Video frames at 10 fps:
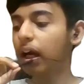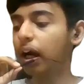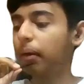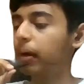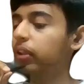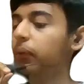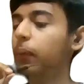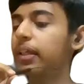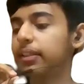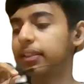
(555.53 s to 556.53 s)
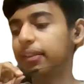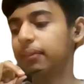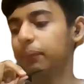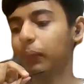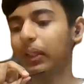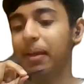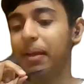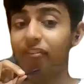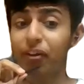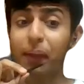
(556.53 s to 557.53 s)
Otherwise, we'll be
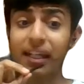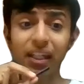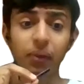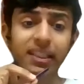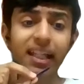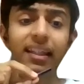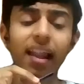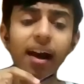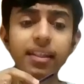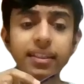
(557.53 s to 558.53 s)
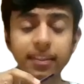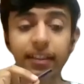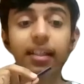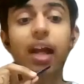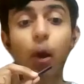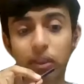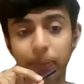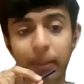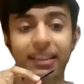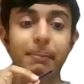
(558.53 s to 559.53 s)
having Menti quiz at the last in the doubts
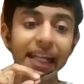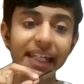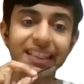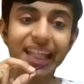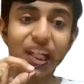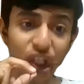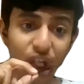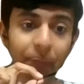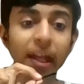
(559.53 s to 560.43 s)
plus Menti section.